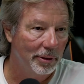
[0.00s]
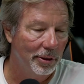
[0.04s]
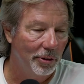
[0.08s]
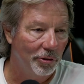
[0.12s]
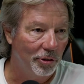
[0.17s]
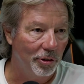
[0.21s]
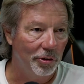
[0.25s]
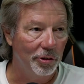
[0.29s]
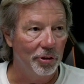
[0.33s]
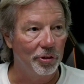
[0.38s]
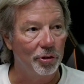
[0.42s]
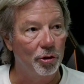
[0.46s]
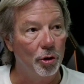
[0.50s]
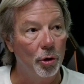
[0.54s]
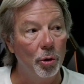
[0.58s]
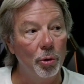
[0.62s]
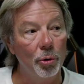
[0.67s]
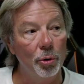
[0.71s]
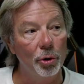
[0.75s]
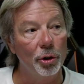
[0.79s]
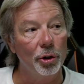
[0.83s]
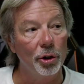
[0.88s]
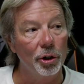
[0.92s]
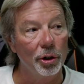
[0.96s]
So it's
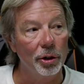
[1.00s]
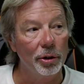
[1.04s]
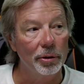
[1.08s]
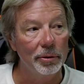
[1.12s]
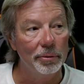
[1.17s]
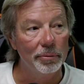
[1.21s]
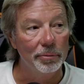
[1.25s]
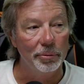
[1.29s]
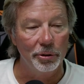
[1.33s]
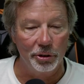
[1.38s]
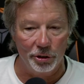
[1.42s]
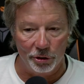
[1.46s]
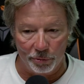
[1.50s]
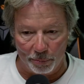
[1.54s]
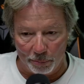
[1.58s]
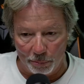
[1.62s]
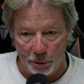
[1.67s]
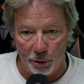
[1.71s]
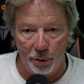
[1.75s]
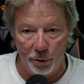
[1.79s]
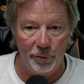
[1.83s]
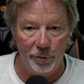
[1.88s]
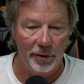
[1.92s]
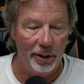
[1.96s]
cooler when you're
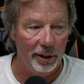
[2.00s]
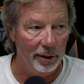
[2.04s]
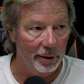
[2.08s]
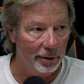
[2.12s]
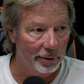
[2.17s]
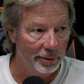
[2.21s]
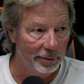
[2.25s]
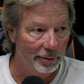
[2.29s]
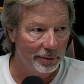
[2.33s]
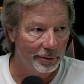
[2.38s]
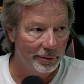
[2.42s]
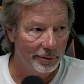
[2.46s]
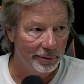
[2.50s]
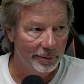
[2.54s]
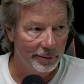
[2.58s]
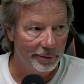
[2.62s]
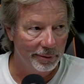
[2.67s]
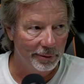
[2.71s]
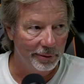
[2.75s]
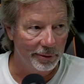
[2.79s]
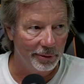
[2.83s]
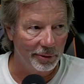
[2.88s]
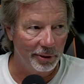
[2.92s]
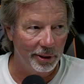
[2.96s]
moving.
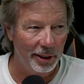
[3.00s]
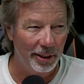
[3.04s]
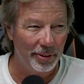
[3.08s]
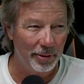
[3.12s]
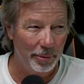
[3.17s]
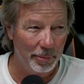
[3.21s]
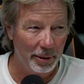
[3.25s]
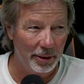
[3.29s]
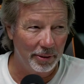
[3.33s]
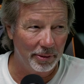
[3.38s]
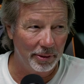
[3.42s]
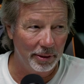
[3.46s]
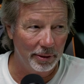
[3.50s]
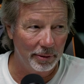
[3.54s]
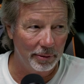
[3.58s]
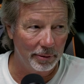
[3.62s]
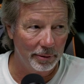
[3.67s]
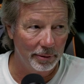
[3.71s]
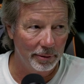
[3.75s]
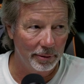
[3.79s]
Okay, does that make sense?